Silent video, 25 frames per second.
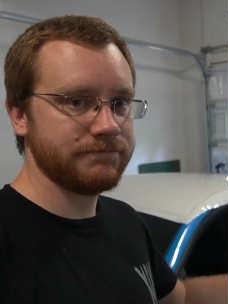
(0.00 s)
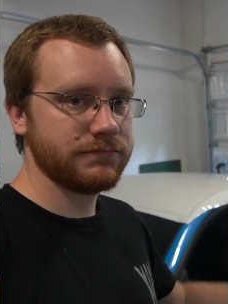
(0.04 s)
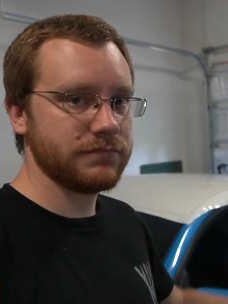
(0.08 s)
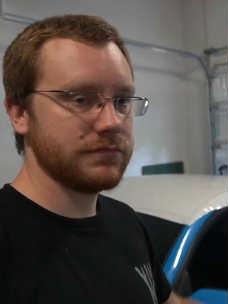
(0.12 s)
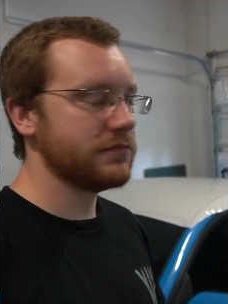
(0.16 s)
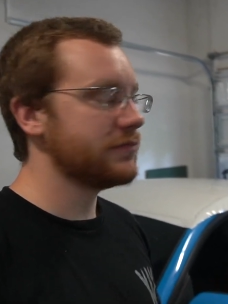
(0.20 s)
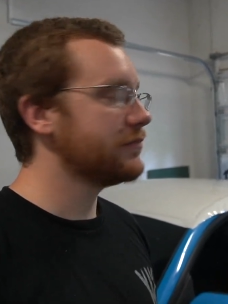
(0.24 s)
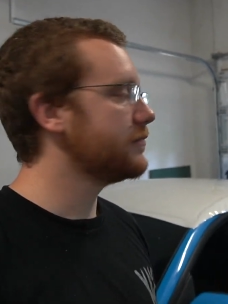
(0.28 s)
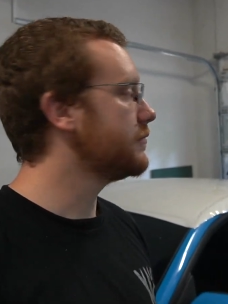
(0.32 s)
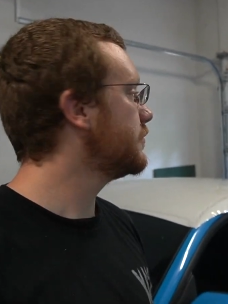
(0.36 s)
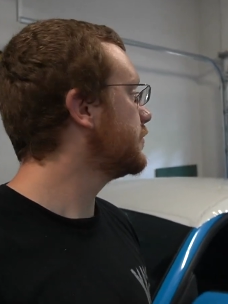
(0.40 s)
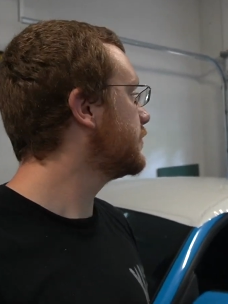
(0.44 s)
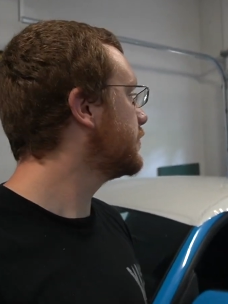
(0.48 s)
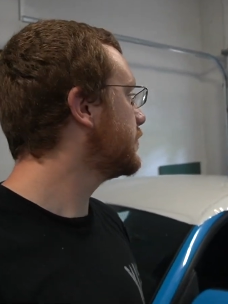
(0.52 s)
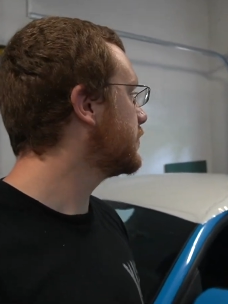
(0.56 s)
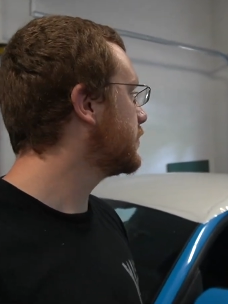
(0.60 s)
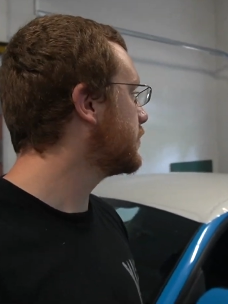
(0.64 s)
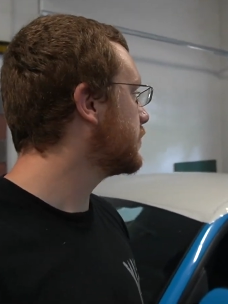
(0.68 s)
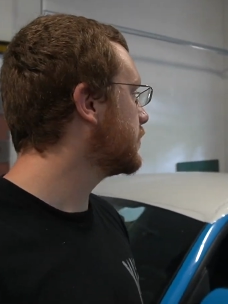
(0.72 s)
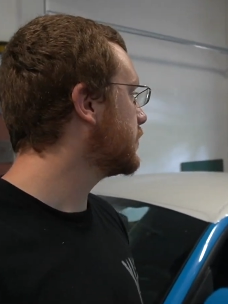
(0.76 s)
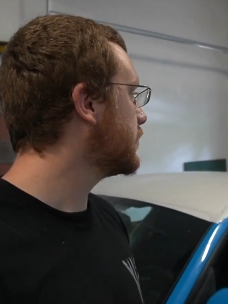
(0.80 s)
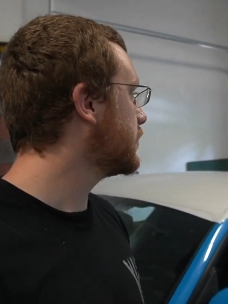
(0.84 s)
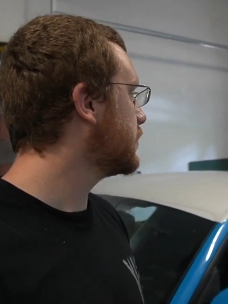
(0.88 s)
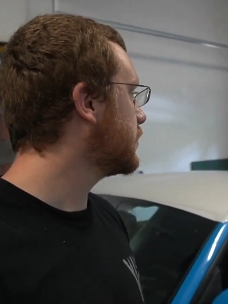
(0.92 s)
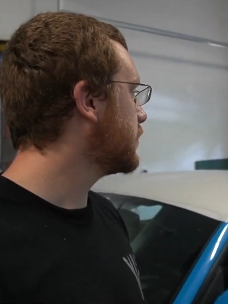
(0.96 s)
can slide
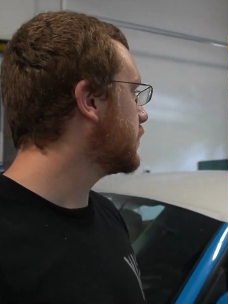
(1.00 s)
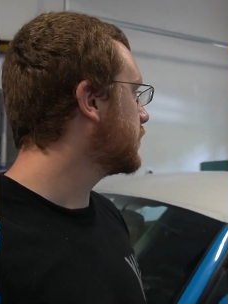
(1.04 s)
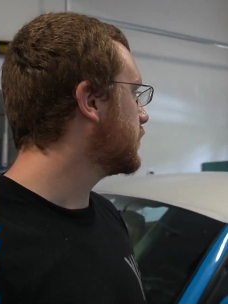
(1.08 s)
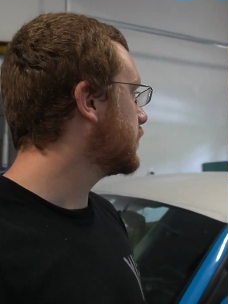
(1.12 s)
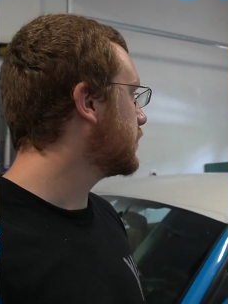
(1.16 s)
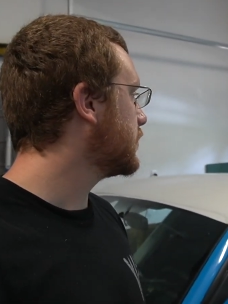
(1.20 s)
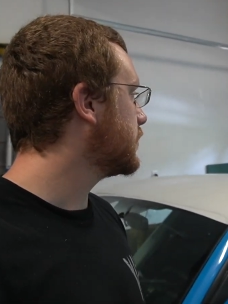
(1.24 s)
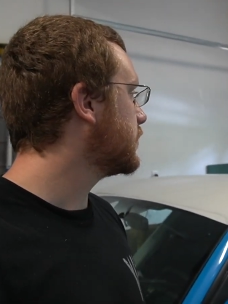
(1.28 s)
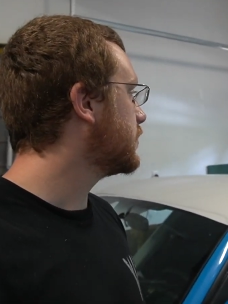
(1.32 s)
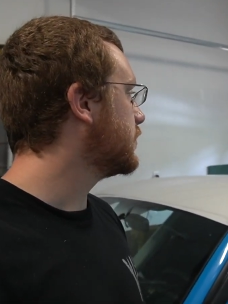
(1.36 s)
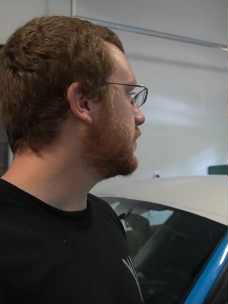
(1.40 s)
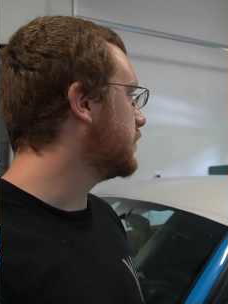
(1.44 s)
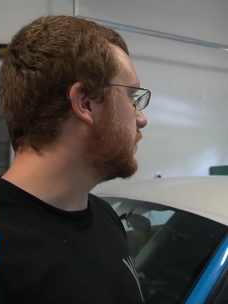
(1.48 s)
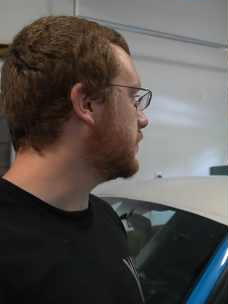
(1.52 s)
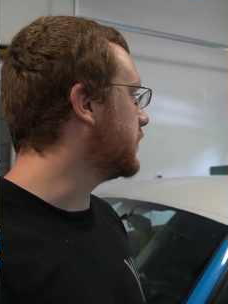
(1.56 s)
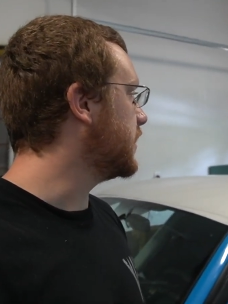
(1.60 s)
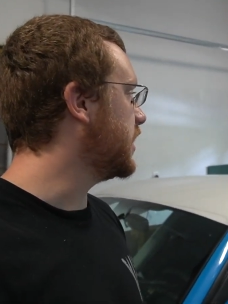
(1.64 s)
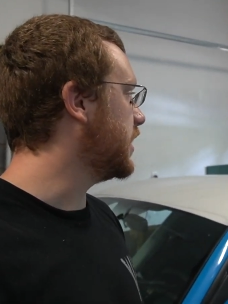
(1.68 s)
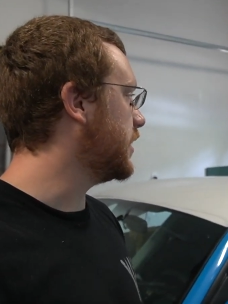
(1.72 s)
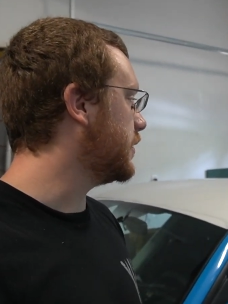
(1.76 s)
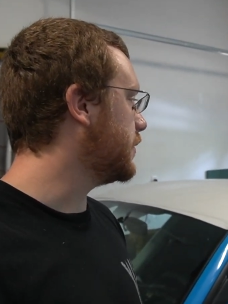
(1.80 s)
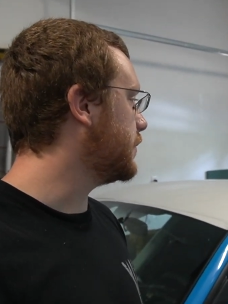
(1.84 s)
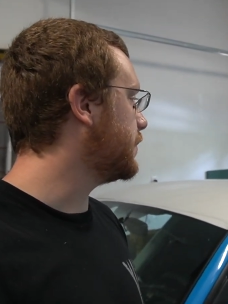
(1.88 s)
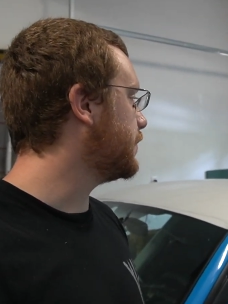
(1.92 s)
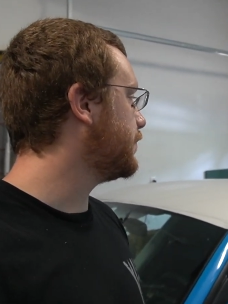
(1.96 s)
across and give you a,
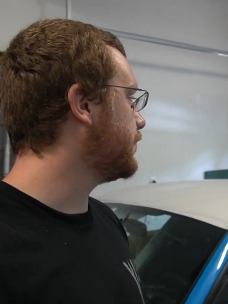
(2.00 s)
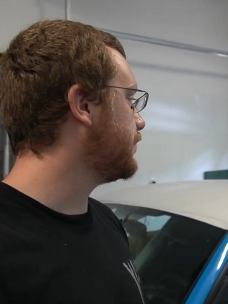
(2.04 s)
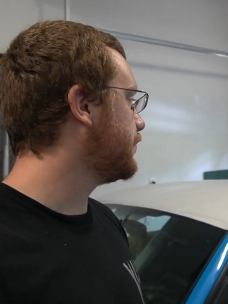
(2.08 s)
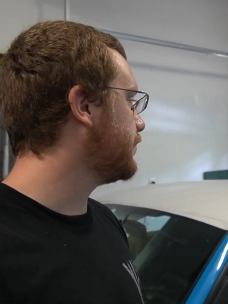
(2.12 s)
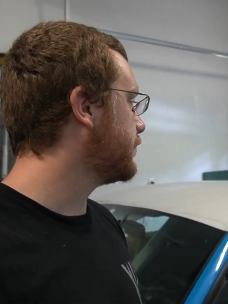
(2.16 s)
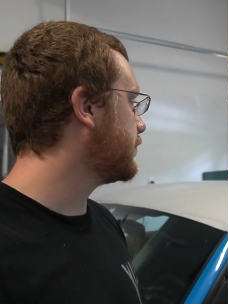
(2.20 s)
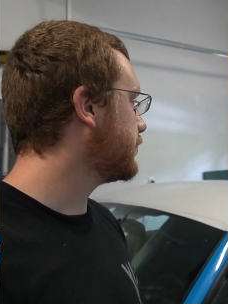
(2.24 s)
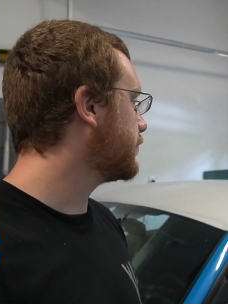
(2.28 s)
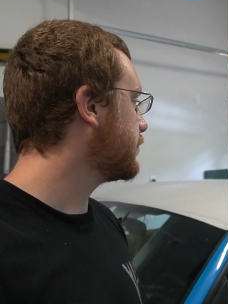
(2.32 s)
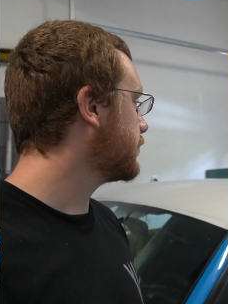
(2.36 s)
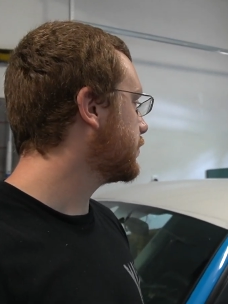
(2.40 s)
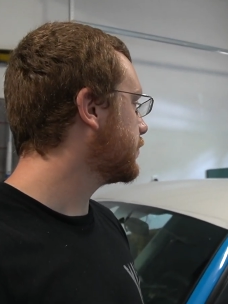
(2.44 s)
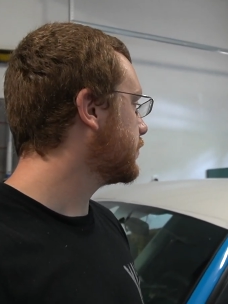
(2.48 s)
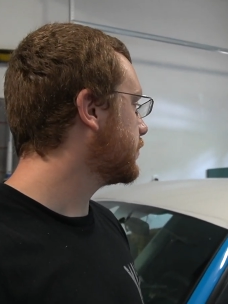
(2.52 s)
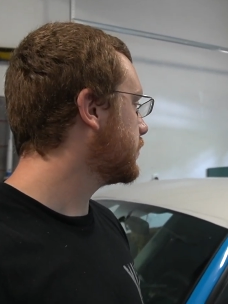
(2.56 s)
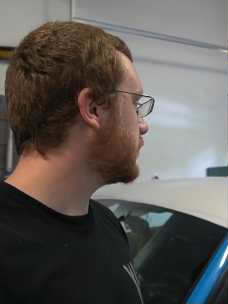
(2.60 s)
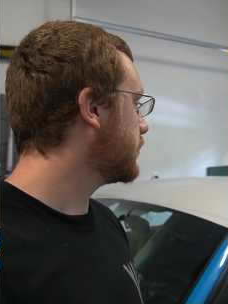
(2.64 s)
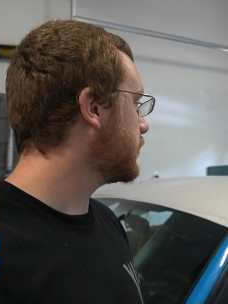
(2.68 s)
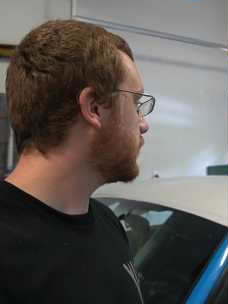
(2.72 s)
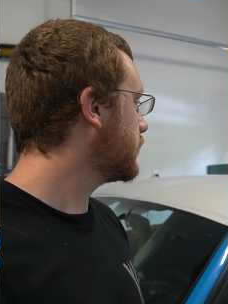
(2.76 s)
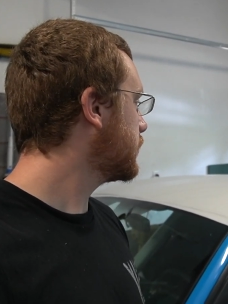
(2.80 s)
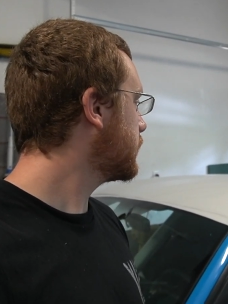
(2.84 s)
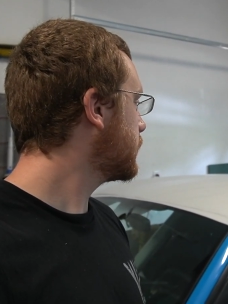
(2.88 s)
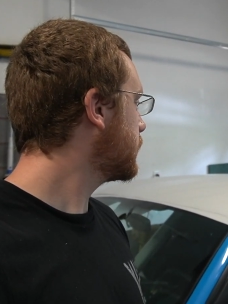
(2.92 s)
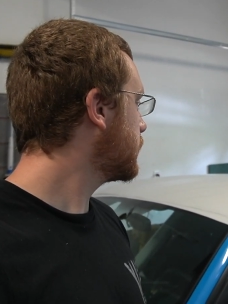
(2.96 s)
yep. a, a slight
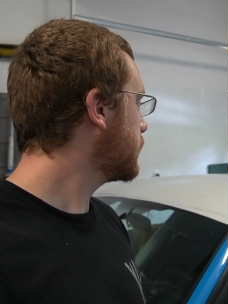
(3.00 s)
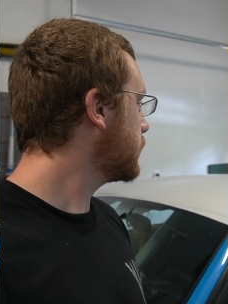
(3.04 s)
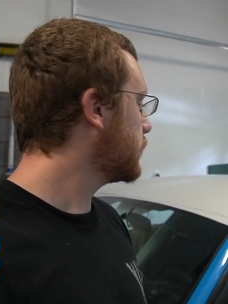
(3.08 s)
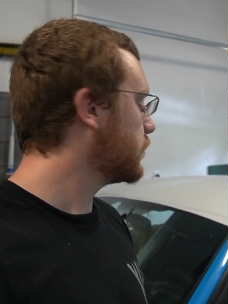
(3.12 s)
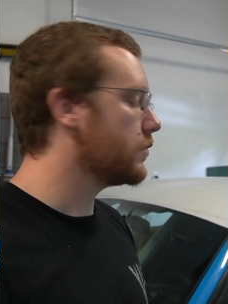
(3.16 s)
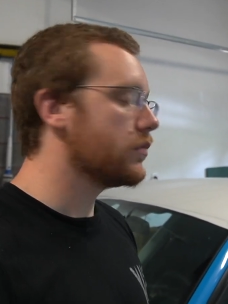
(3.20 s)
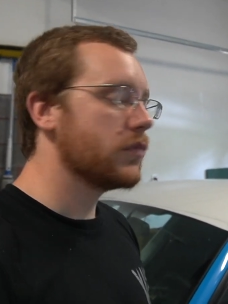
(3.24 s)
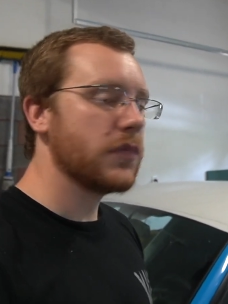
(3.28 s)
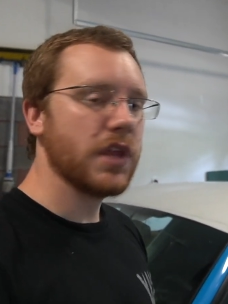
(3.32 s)
abrasion.